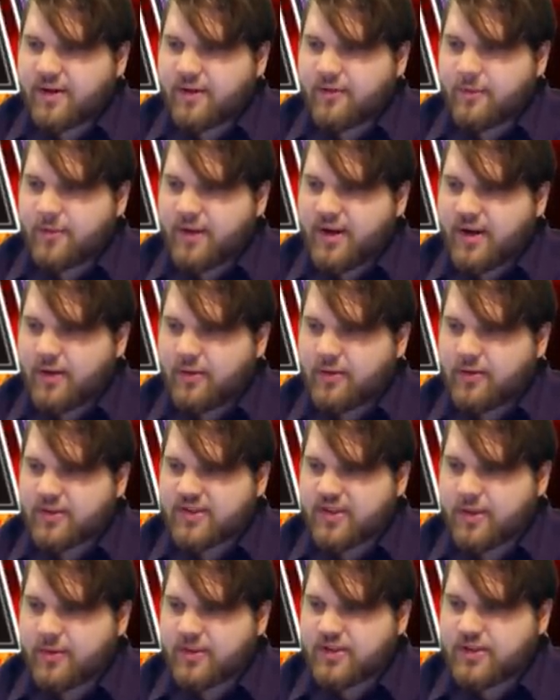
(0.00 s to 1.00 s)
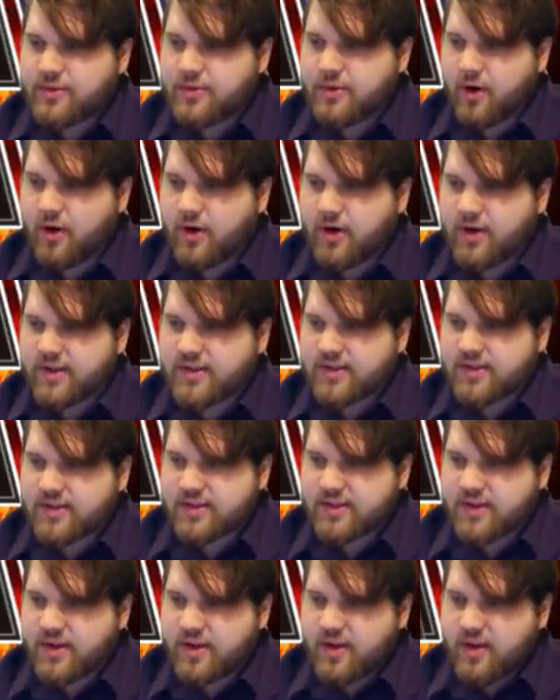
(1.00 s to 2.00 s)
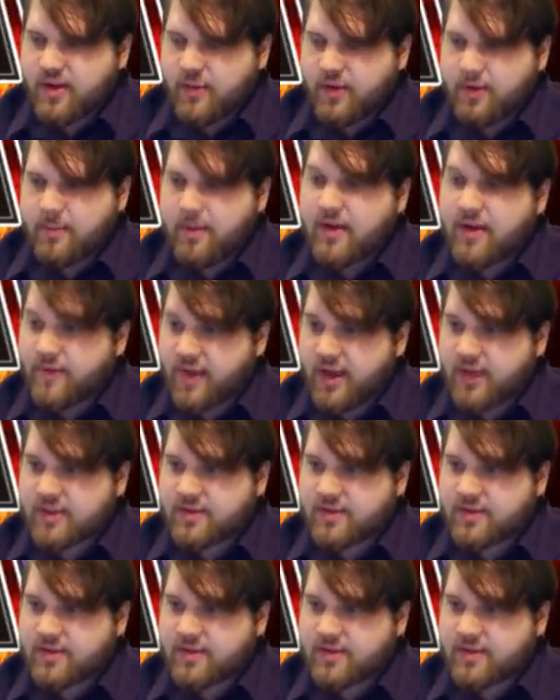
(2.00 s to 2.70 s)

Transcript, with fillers: so from here, we'll just summon two Garnets. We can make